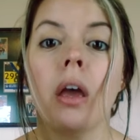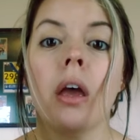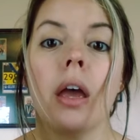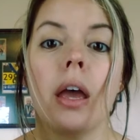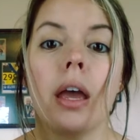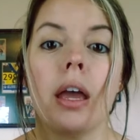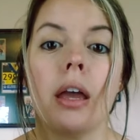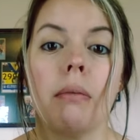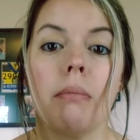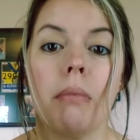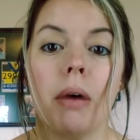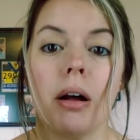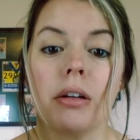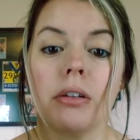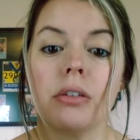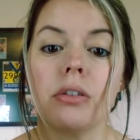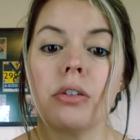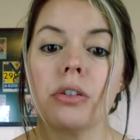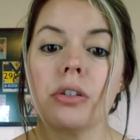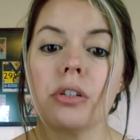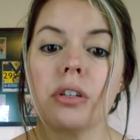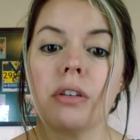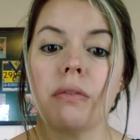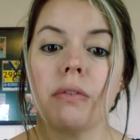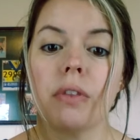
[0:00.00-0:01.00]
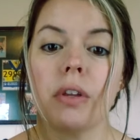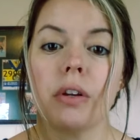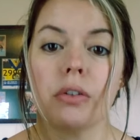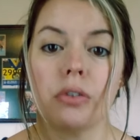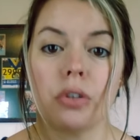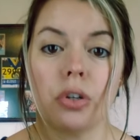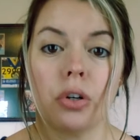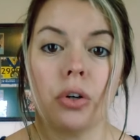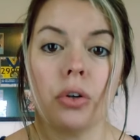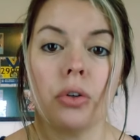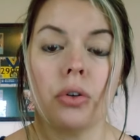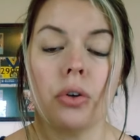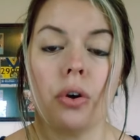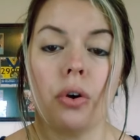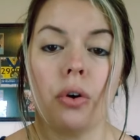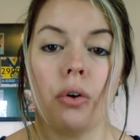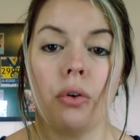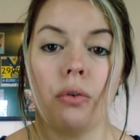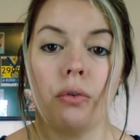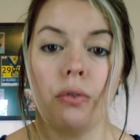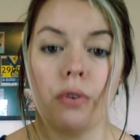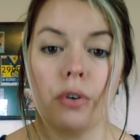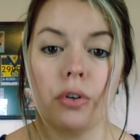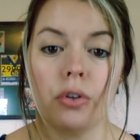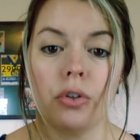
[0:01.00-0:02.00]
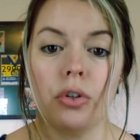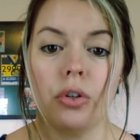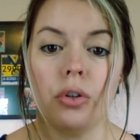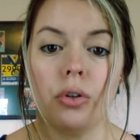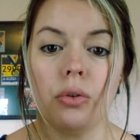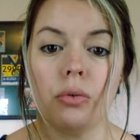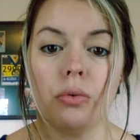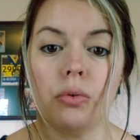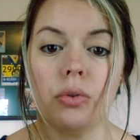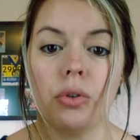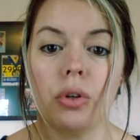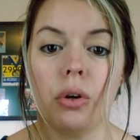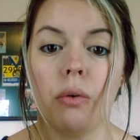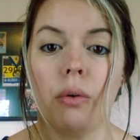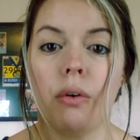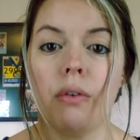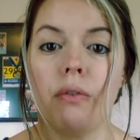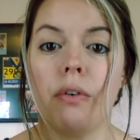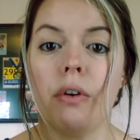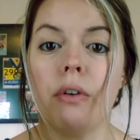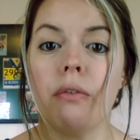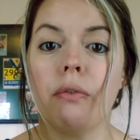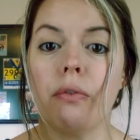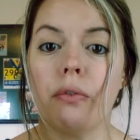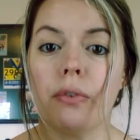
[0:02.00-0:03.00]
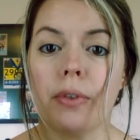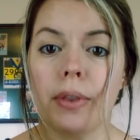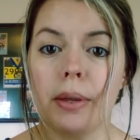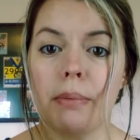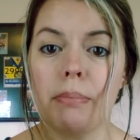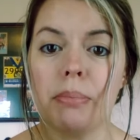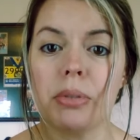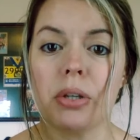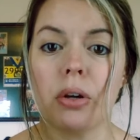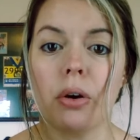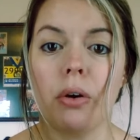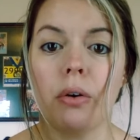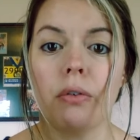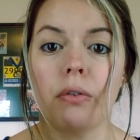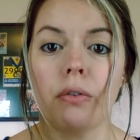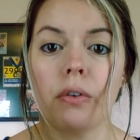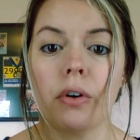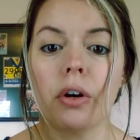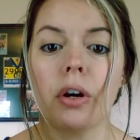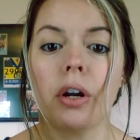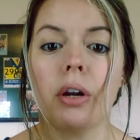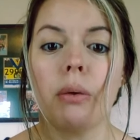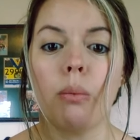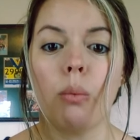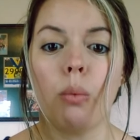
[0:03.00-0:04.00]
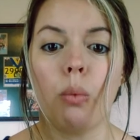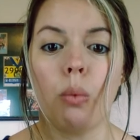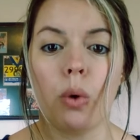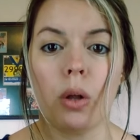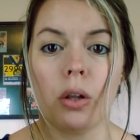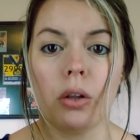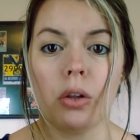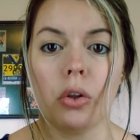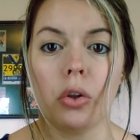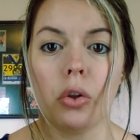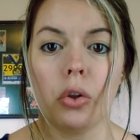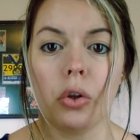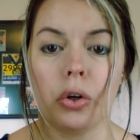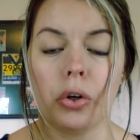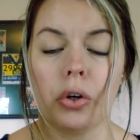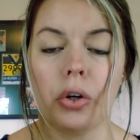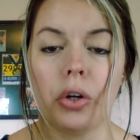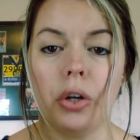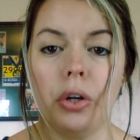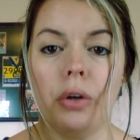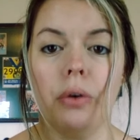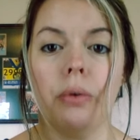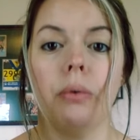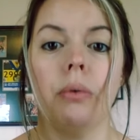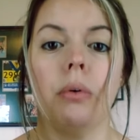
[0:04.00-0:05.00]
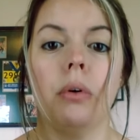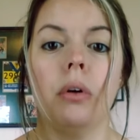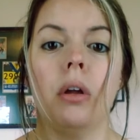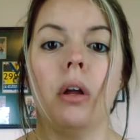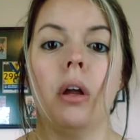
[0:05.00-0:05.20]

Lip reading: It monitors if they're turned over too. So if it flips over, it will alert you.